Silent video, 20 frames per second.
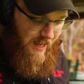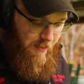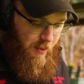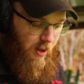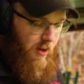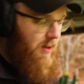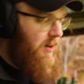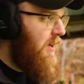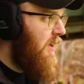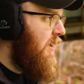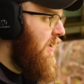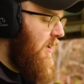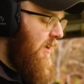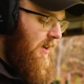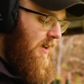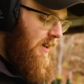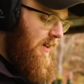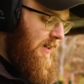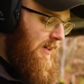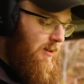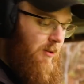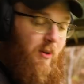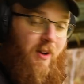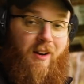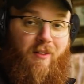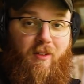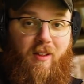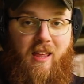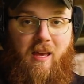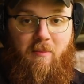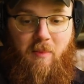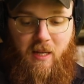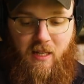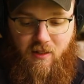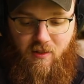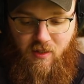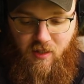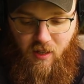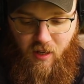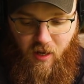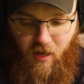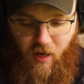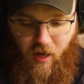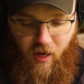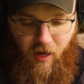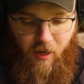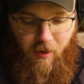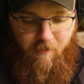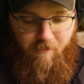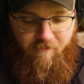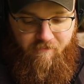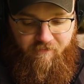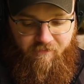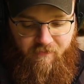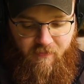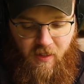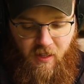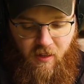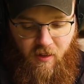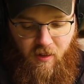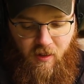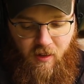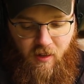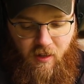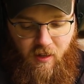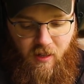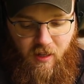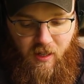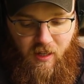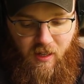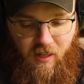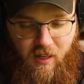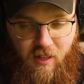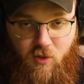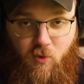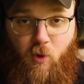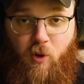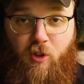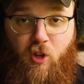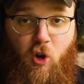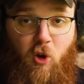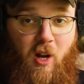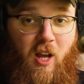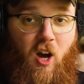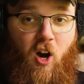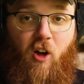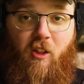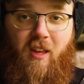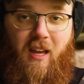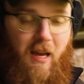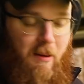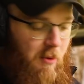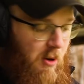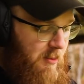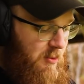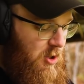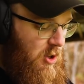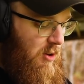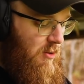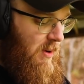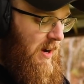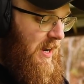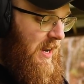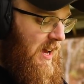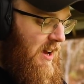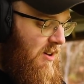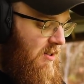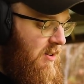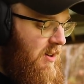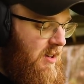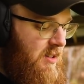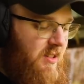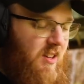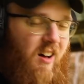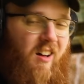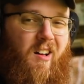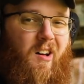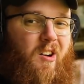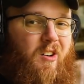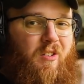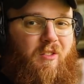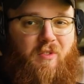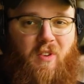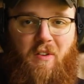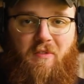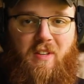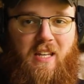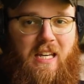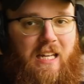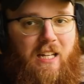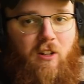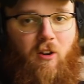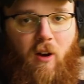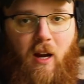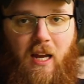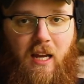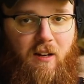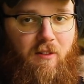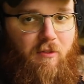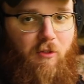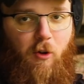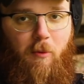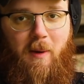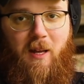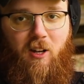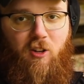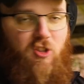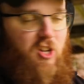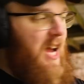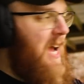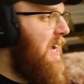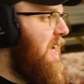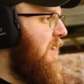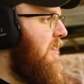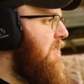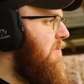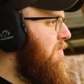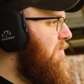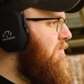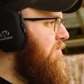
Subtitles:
ammo, whatever that means. It's worth noting all the ammo I'm shooting right now is all 115 grain full metal jacket.